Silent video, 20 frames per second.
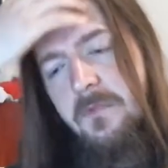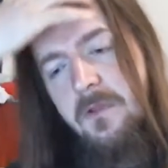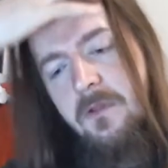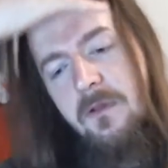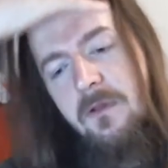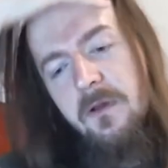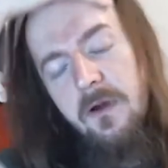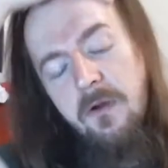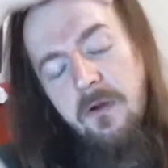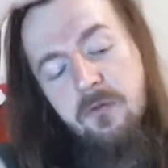
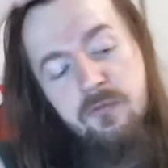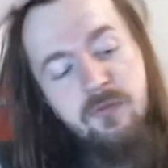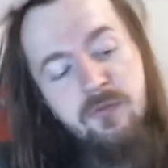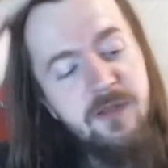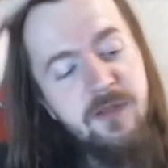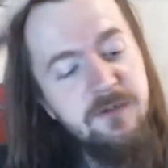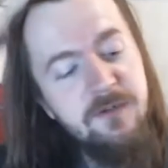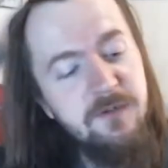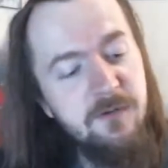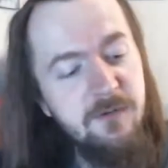
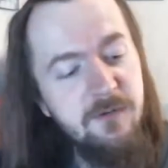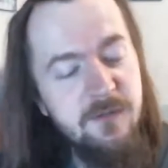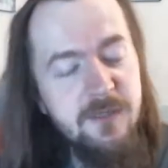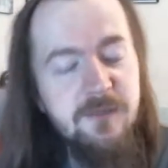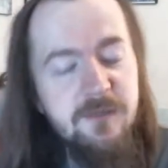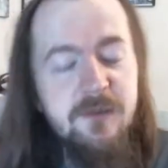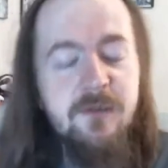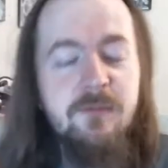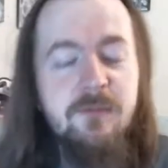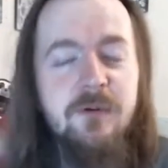Originally,
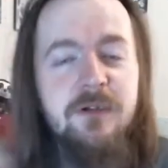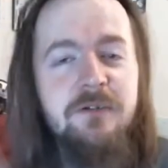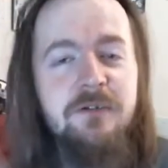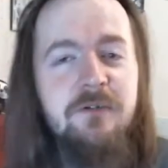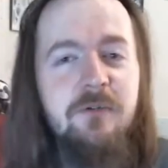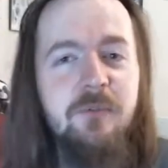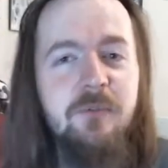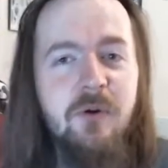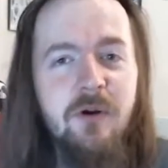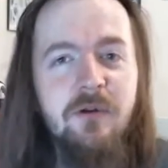the
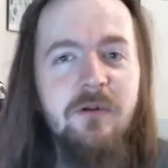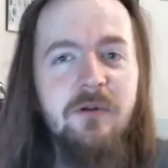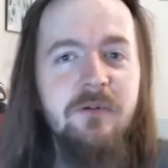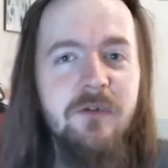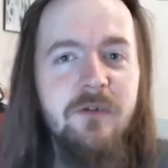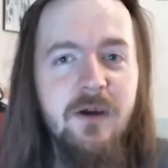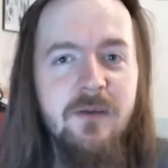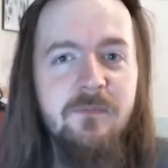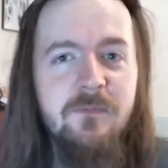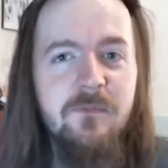original
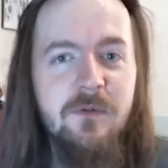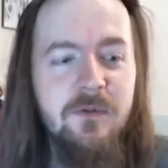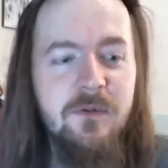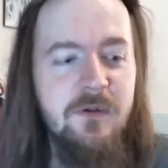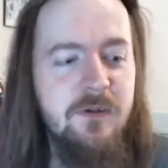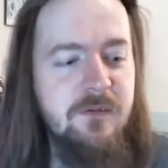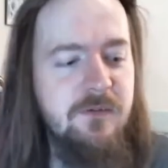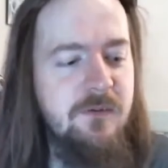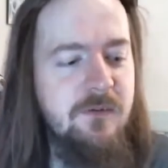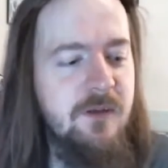prototype for
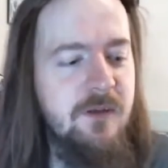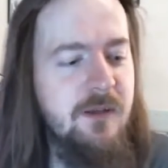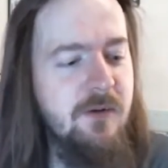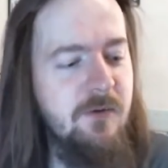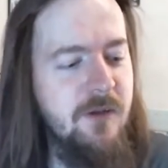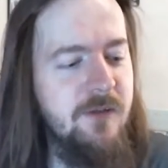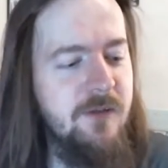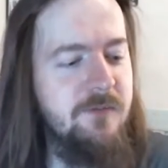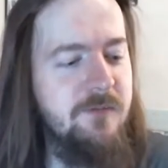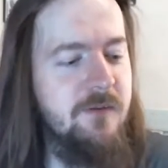this,
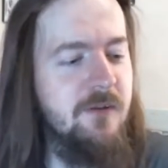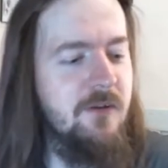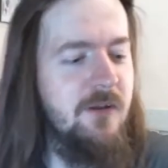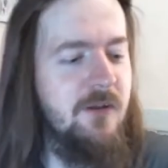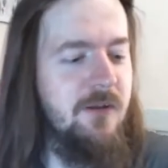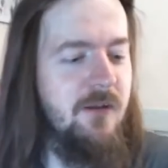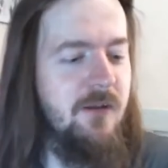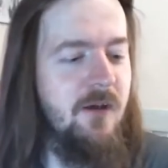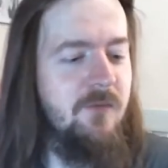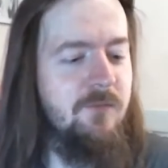interestingly
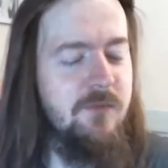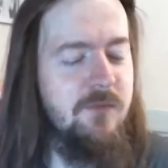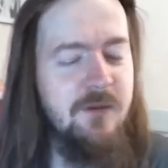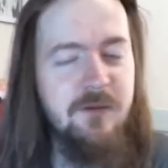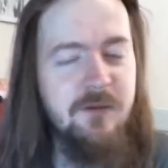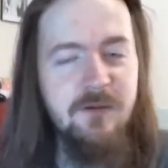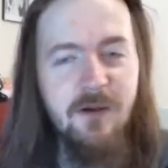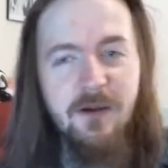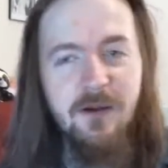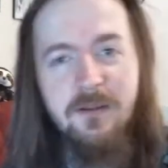enough,
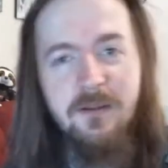did not